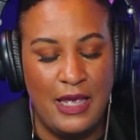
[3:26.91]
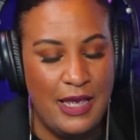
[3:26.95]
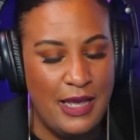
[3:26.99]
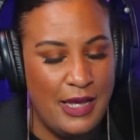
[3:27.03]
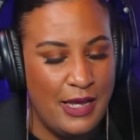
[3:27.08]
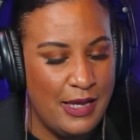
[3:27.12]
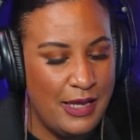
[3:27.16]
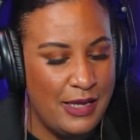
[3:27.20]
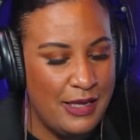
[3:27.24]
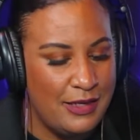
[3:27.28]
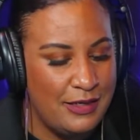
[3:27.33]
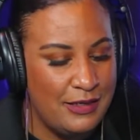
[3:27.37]

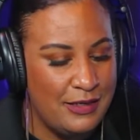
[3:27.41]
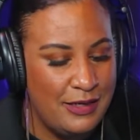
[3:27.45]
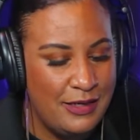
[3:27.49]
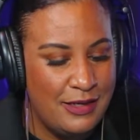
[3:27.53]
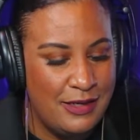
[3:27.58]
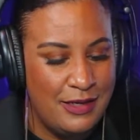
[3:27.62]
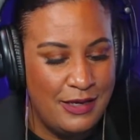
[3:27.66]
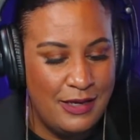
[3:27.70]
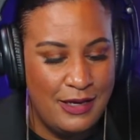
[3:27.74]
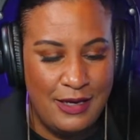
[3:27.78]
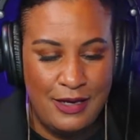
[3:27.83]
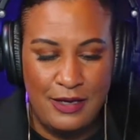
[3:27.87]
And
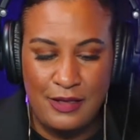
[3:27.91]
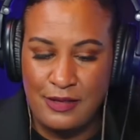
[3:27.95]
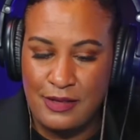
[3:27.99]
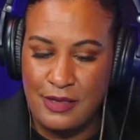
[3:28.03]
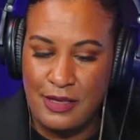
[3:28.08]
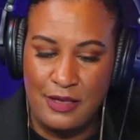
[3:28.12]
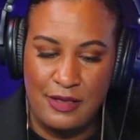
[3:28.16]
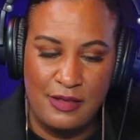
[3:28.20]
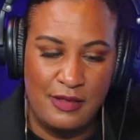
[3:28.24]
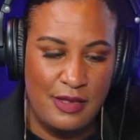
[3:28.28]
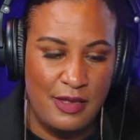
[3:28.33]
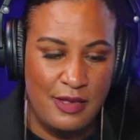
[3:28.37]

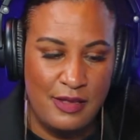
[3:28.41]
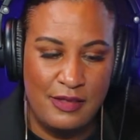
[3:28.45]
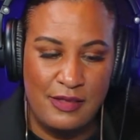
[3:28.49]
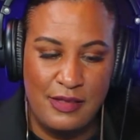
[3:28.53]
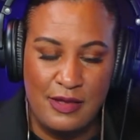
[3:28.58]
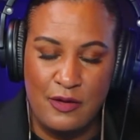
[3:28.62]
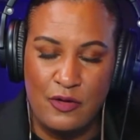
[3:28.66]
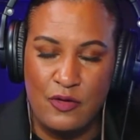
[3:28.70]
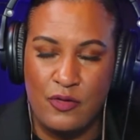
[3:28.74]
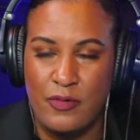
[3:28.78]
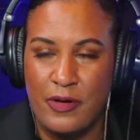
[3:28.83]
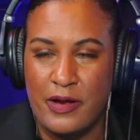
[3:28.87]
it's
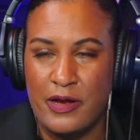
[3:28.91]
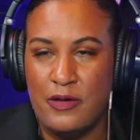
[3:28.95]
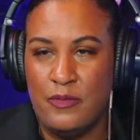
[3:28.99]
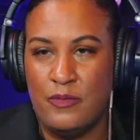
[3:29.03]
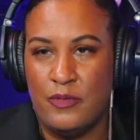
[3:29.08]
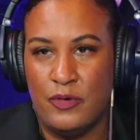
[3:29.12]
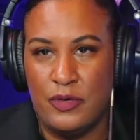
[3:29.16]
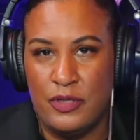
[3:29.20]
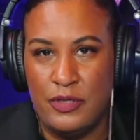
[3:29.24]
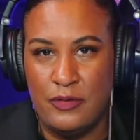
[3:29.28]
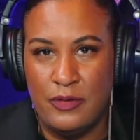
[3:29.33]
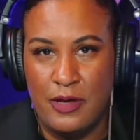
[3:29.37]

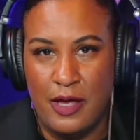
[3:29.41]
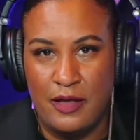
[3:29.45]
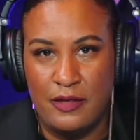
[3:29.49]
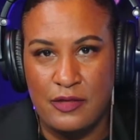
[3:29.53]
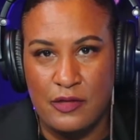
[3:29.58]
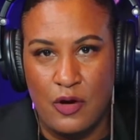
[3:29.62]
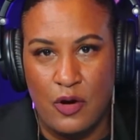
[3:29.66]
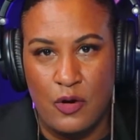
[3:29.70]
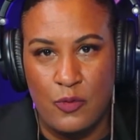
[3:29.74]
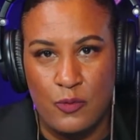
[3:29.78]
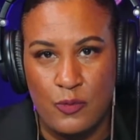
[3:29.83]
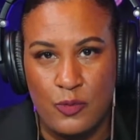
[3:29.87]
incredible. You guys
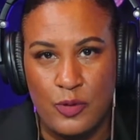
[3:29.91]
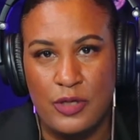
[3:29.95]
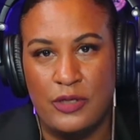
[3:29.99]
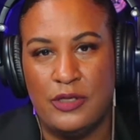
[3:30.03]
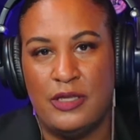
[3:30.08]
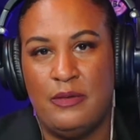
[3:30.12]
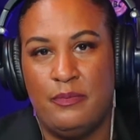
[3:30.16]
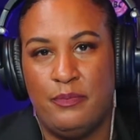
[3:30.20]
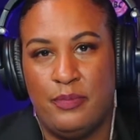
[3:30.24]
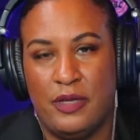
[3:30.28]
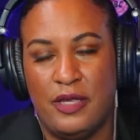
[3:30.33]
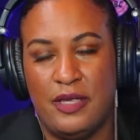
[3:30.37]
are
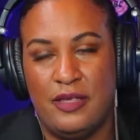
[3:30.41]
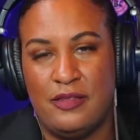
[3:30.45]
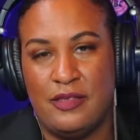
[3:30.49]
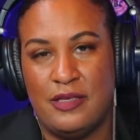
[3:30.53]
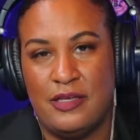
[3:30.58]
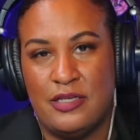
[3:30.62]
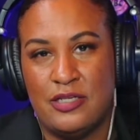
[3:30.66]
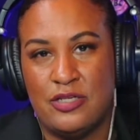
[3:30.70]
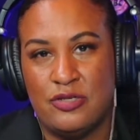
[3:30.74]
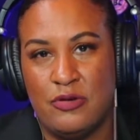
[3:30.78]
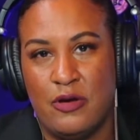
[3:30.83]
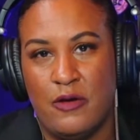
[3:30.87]
really
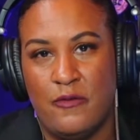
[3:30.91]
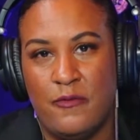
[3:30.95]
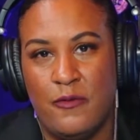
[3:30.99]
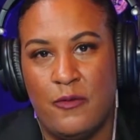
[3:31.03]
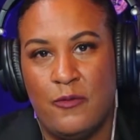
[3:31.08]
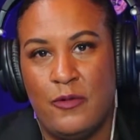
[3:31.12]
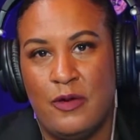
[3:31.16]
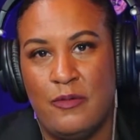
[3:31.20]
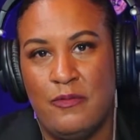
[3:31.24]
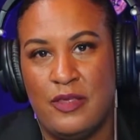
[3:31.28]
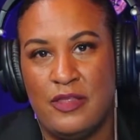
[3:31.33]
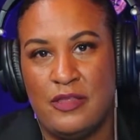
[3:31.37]
blazing the trail for
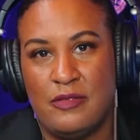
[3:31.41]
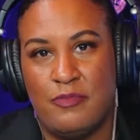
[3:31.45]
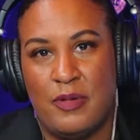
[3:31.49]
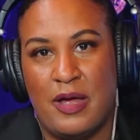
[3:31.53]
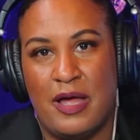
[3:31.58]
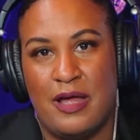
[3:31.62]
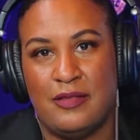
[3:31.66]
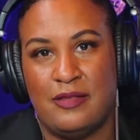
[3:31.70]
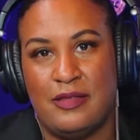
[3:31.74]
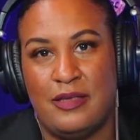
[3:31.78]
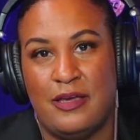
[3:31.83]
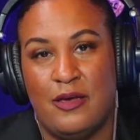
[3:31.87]
women's
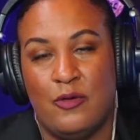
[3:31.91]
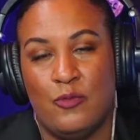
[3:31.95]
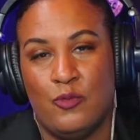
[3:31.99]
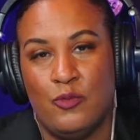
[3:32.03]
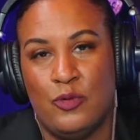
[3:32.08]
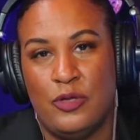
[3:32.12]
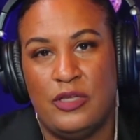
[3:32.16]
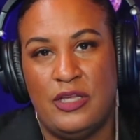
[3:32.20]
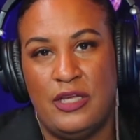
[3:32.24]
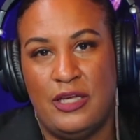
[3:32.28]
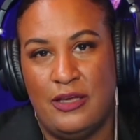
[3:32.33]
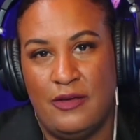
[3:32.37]
boxing and
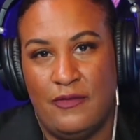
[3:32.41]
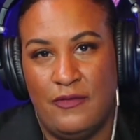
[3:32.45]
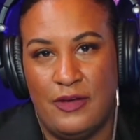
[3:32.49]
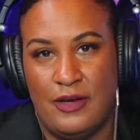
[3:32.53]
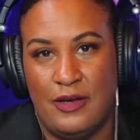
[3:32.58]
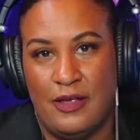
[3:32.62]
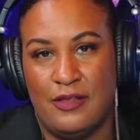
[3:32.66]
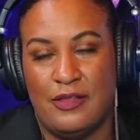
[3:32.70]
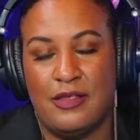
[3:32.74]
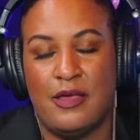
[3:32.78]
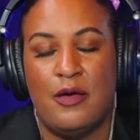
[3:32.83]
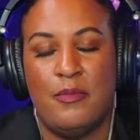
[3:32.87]
really
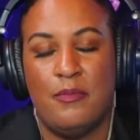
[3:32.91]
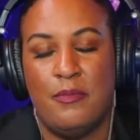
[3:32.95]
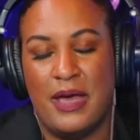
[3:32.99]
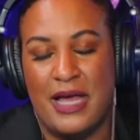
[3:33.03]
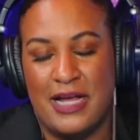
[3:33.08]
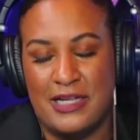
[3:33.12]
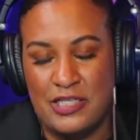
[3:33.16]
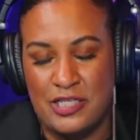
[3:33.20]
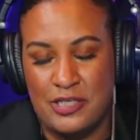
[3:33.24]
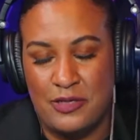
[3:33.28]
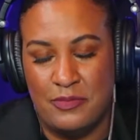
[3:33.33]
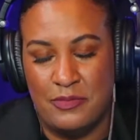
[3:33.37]
giving us a
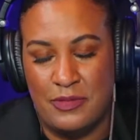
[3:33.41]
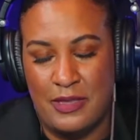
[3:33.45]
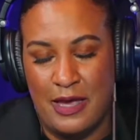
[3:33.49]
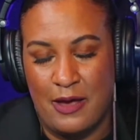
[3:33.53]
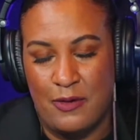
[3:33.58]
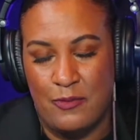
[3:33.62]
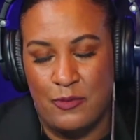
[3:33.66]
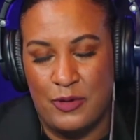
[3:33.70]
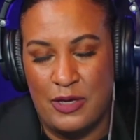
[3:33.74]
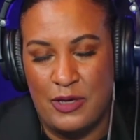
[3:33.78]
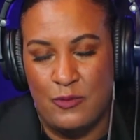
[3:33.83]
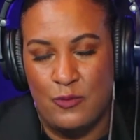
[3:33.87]
matchup
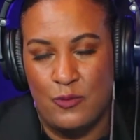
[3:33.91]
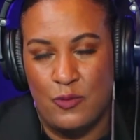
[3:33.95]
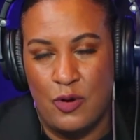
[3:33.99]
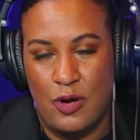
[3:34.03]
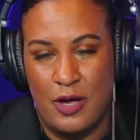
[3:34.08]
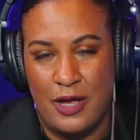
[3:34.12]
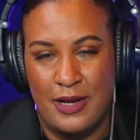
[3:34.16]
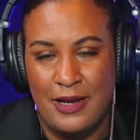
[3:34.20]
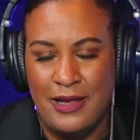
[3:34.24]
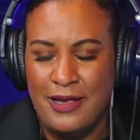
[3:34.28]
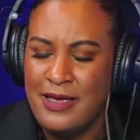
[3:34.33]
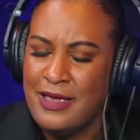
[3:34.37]
that we
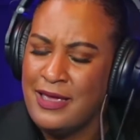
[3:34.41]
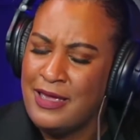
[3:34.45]
want.